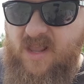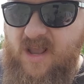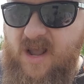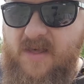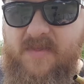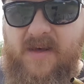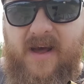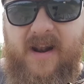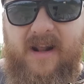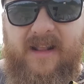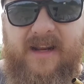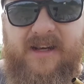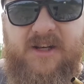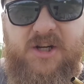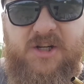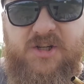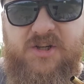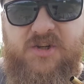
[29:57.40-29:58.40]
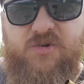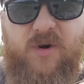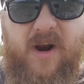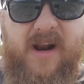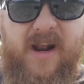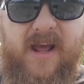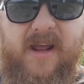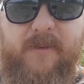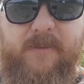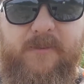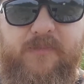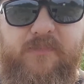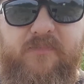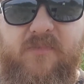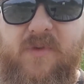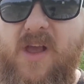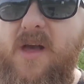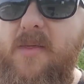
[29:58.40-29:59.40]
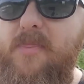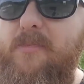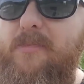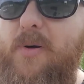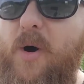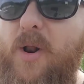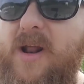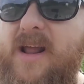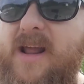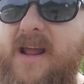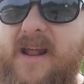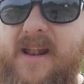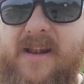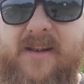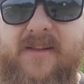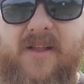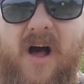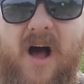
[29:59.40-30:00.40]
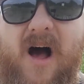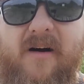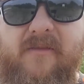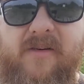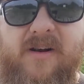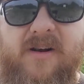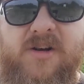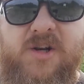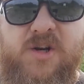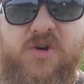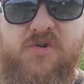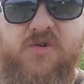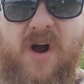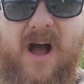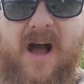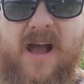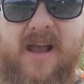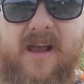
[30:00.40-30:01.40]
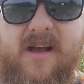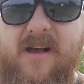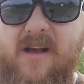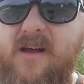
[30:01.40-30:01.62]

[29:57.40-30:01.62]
And then I like to strain it, put it in the oven to dry.